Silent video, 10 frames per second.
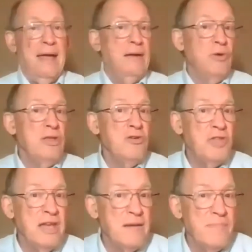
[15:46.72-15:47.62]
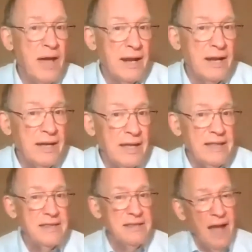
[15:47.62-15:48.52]
And when you think about it,
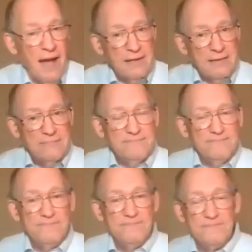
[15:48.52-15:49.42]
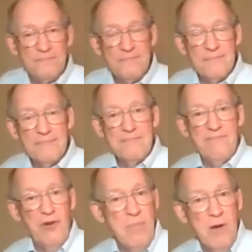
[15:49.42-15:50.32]
it's not
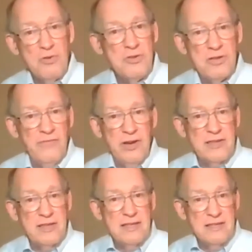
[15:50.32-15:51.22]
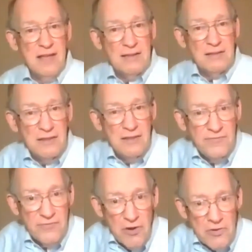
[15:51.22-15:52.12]
for most of us, it's not the
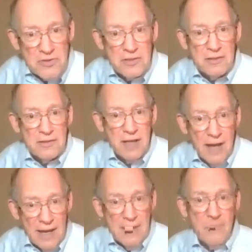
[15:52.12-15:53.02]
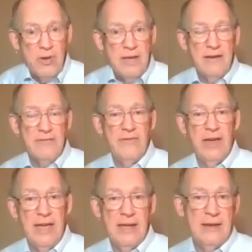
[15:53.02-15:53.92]
first time we have
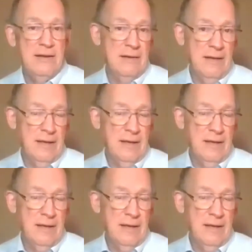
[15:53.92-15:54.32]
had